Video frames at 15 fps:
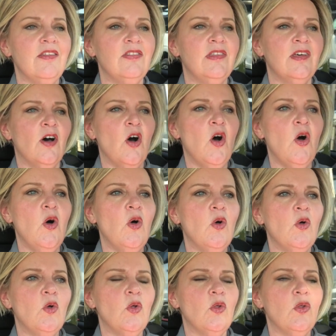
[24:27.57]
the
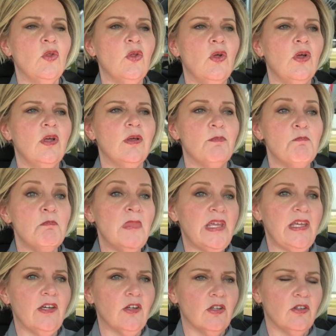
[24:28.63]
whole
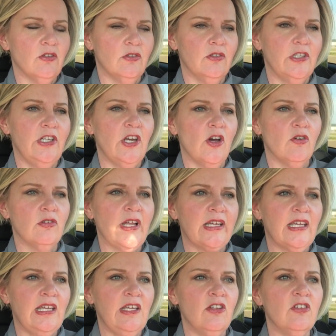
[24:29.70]
meal. Like
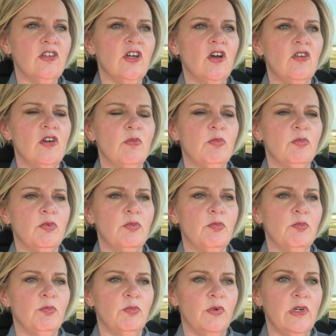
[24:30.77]
he'll go to
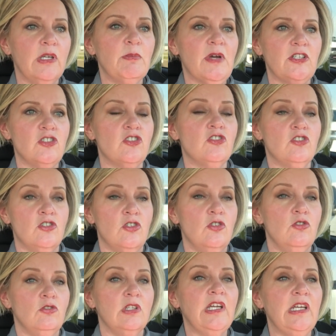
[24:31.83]
pretty much
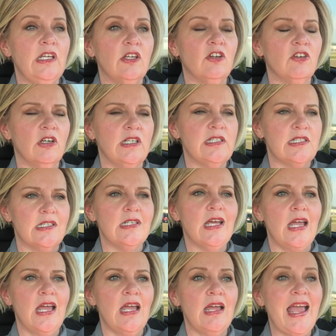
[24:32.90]
2 lean and greens a
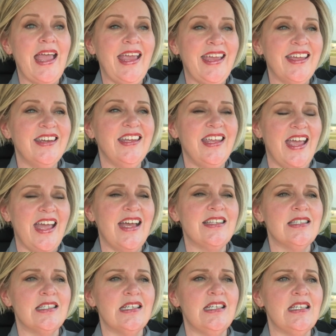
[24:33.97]
day, and he
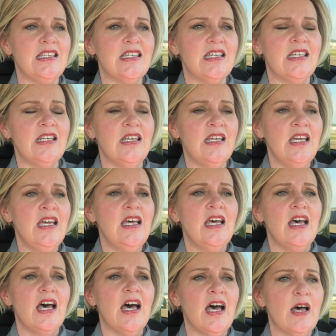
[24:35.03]
adds in
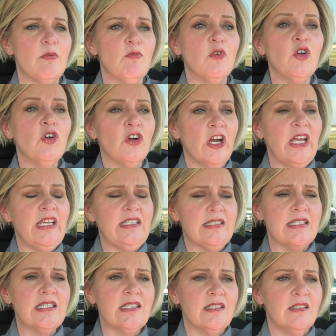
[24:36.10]

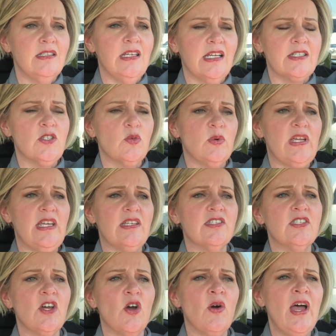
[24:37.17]
grains next week.
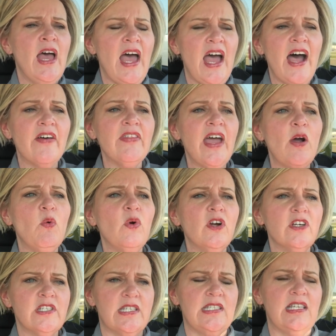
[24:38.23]
So how that
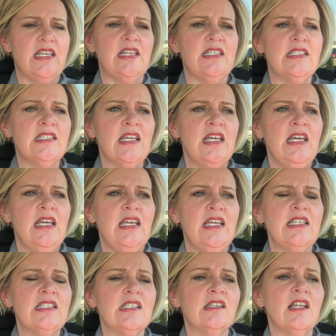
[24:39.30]
works is
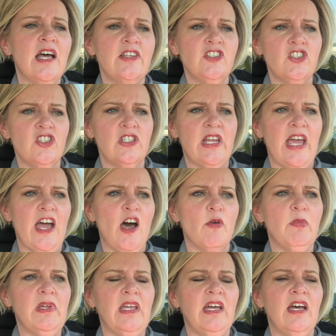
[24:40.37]
his lunch now
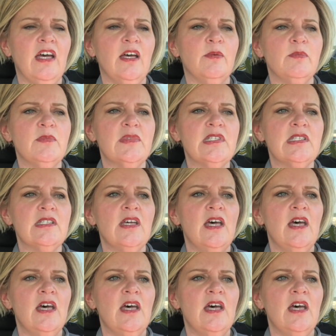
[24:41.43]
becomes,